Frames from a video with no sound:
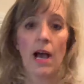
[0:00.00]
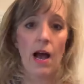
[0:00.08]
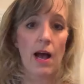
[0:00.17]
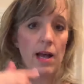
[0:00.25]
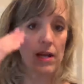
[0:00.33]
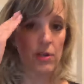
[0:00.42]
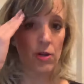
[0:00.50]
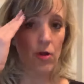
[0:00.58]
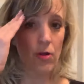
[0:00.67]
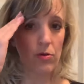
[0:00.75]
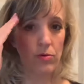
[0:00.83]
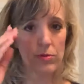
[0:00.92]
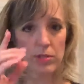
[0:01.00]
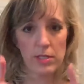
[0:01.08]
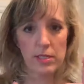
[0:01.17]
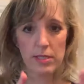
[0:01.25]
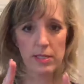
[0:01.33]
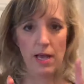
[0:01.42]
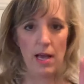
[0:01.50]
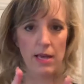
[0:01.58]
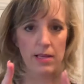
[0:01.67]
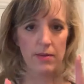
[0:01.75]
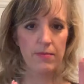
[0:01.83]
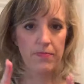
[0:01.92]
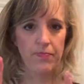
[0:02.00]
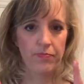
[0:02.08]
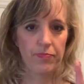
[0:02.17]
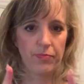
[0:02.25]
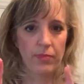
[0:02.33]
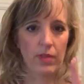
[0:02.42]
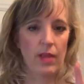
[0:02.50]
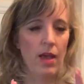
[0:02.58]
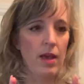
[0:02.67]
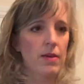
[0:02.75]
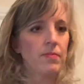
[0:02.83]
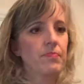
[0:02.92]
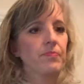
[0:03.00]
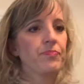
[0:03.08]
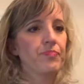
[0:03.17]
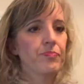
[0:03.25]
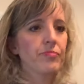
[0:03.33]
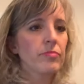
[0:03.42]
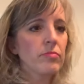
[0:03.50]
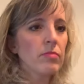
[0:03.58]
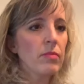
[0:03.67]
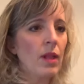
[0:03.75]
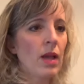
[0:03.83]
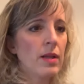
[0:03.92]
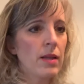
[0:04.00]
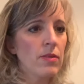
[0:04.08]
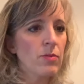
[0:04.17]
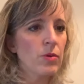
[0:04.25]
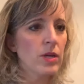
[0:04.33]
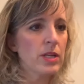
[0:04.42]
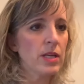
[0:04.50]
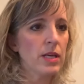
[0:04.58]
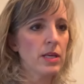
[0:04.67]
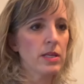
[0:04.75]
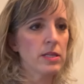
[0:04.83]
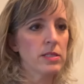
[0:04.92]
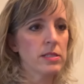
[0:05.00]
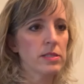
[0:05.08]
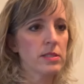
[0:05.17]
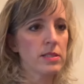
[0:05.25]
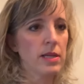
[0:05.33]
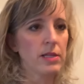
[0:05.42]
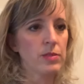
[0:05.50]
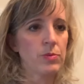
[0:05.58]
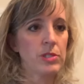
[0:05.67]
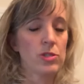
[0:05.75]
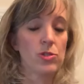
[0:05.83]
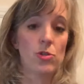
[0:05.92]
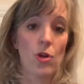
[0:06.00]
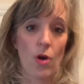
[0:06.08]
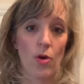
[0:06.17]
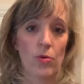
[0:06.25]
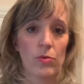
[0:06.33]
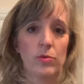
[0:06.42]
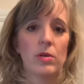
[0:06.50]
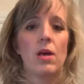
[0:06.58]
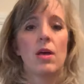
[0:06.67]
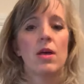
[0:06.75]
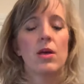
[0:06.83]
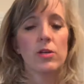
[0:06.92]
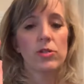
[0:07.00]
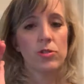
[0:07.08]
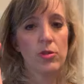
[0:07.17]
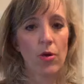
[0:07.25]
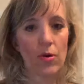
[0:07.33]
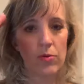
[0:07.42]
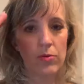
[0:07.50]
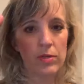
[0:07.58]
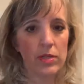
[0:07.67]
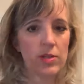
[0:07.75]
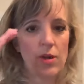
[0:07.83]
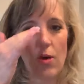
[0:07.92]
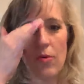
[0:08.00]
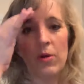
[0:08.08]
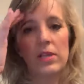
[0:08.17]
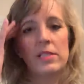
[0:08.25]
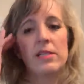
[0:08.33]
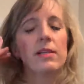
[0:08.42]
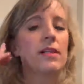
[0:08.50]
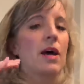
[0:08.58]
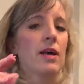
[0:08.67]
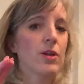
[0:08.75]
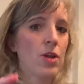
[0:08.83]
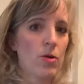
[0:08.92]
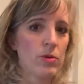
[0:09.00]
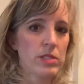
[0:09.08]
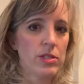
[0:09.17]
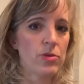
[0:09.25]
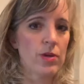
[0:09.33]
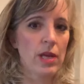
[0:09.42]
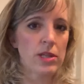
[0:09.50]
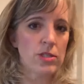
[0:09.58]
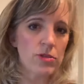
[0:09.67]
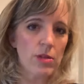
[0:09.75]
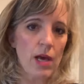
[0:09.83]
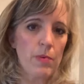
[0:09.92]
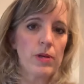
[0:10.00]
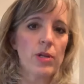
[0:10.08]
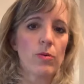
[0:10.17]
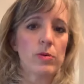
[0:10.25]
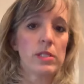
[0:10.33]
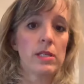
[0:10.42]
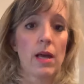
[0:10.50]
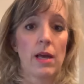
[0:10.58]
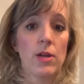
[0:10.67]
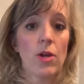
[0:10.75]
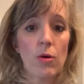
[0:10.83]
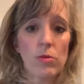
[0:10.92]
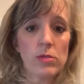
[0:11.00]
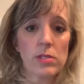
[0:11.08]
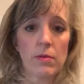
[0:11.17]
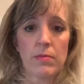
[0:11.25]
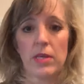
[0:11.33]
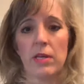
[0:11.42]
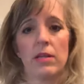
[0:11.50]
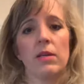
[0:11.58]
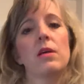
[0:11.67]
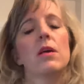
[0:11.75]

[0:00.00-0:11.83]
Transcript: I know sign, okay? Another one is, the next one is no. So no as in not no as in you can't do that, but no as in I know something.